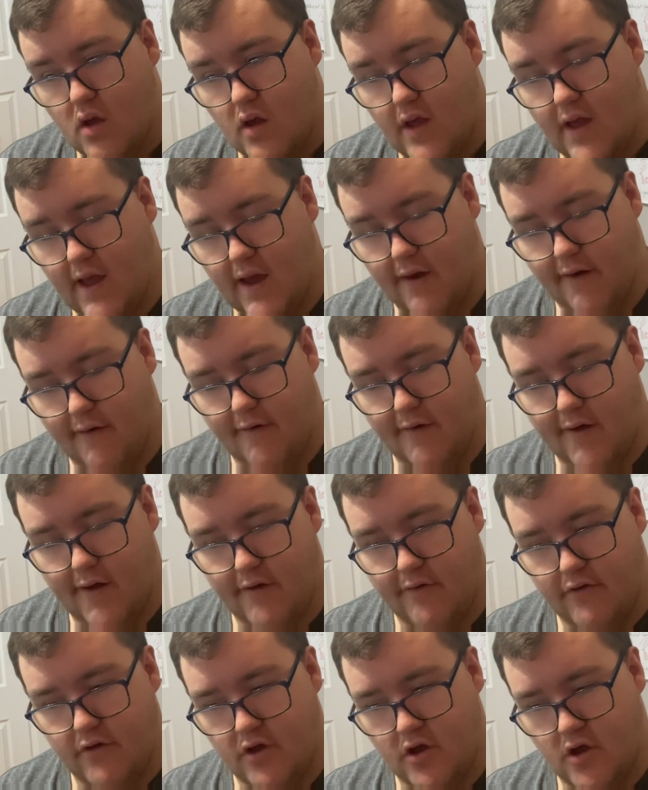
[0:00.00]
how
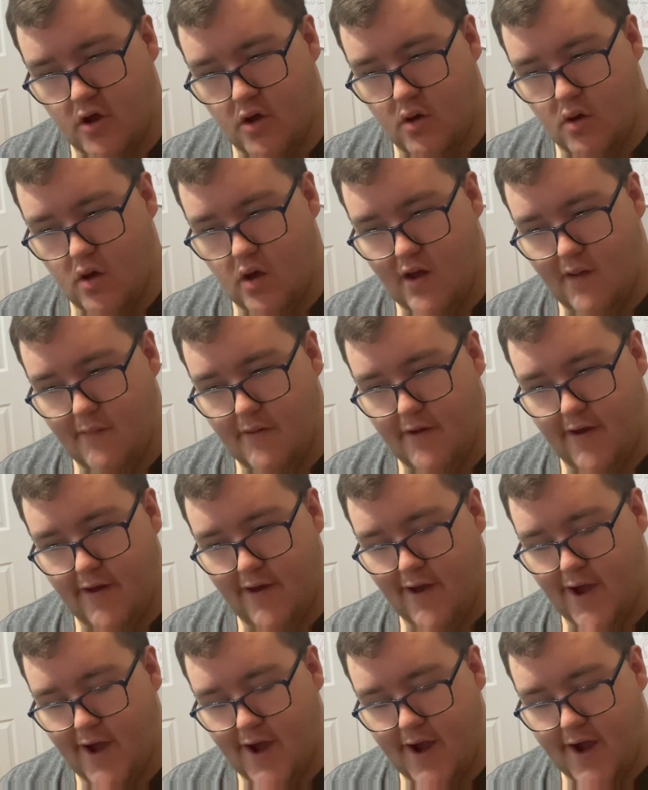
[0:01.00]
how you know about
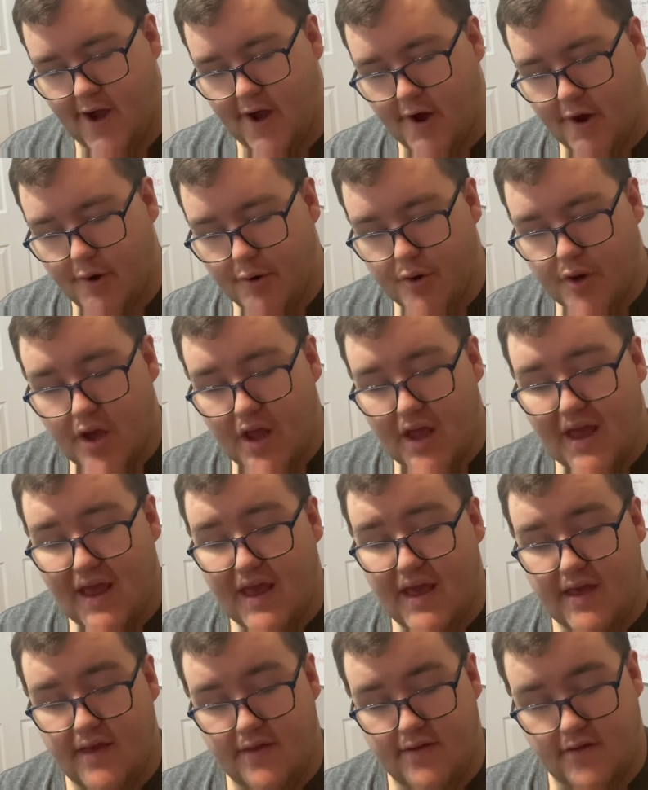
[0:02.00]
how
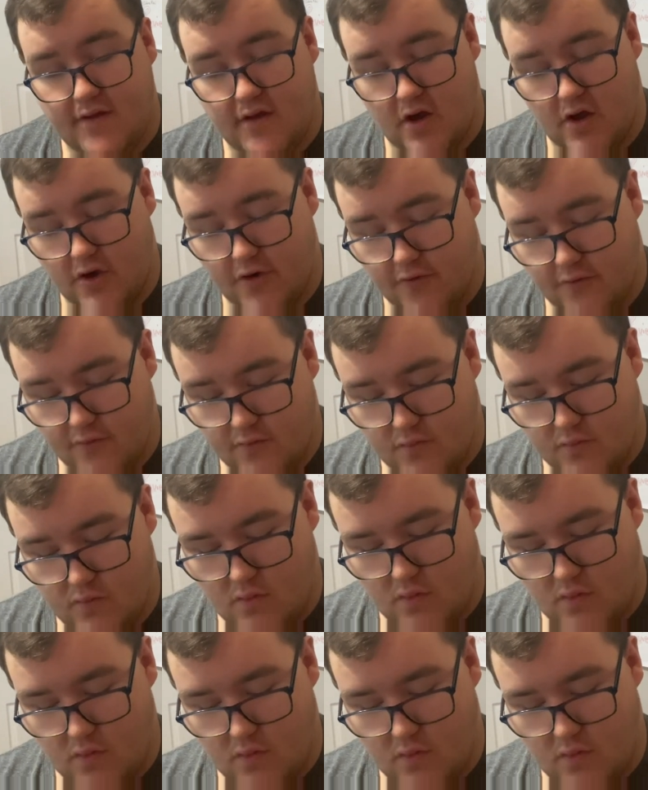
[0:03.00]
he's you know